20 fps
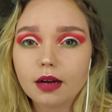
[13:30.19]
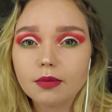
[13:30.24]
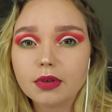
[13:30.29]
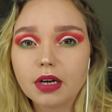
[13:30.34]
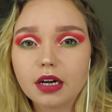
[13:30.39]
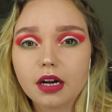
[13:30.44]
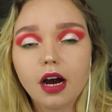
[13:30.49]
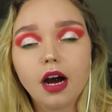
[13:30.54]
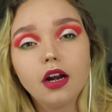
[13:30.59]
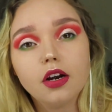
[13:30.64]
I'm
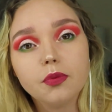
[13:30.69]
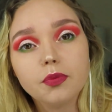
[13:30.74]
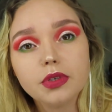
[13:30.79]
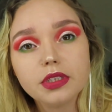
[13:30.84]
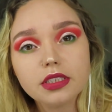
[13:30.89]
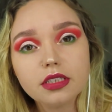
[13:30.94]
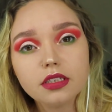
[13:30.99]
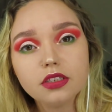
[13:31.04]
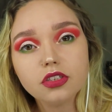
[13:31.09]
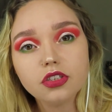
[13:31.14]
not
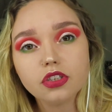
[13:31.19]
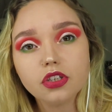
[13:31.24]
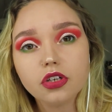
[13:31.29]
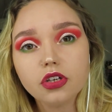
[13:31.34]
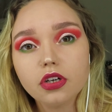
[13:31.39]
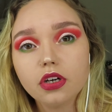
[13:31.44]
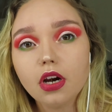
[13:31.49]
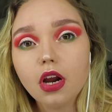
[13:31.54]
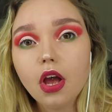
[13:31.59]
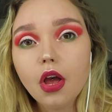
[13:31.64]
100%
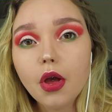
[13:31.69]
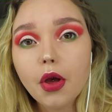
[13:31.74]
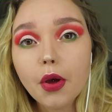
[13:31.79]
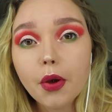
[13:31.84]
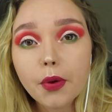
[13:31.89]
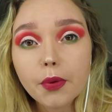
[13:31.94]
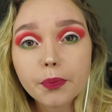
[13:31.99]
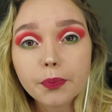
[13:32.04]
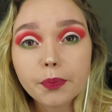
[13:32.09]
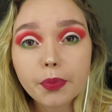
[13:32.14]
sure,
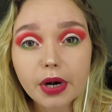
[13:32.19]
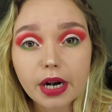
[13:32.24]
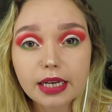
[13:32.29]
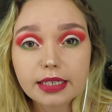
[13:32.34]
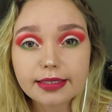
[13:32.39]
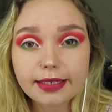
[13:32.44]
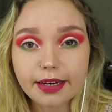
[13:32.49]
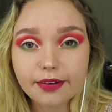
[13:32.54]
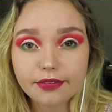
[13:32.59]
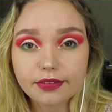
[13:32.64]
but
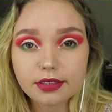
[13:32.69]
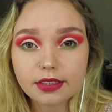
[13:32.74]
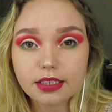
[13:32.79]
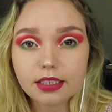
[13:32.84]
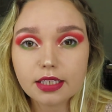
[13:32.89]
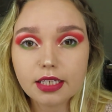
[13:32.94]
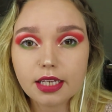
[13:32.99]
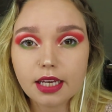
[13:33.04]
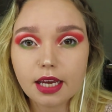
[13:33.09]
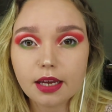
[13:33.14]
I
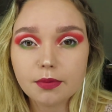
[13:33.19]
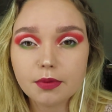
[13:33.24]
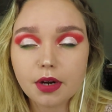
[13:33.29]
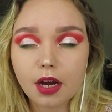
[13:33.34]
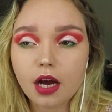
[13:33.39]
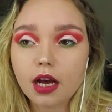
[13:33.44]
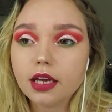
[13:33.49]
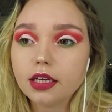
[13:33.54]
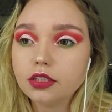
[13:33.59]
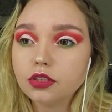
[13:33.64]
definitely am
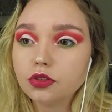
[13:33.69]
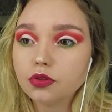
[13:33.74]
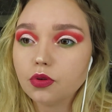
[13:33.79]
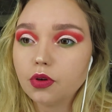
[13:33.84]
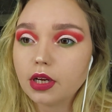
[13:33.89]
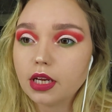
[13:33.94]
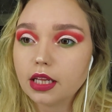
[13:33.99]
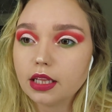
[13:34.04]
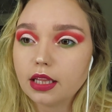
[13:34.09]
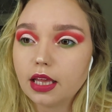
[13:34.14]
not
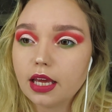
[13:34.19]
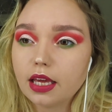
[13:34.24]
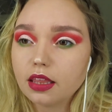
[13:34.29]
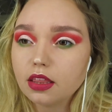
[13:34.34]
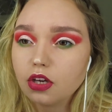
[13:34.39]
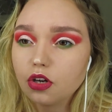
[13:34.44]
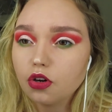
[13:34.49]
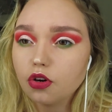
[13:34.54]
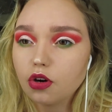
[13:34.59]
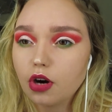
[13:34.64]
enjoying,
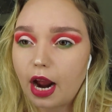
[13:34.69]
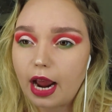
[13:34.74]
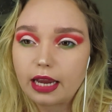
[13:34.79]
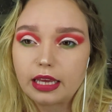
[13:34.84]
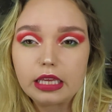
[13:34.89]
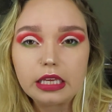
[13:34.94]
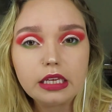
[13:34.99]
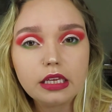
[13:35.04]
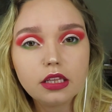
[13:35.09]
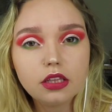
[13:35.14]
like, the
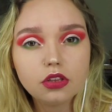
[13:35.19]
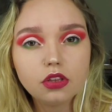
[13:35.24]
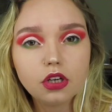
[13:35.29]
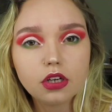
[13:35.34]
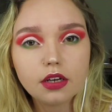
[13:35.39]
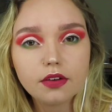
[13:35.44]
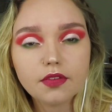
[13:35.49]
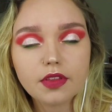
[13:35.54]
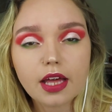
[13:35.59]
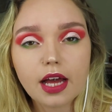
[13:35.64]
cracky
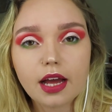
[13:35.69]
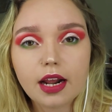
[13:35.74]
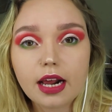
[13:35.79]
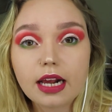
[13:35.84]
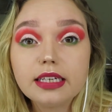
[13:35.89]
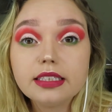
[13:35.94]
look of that.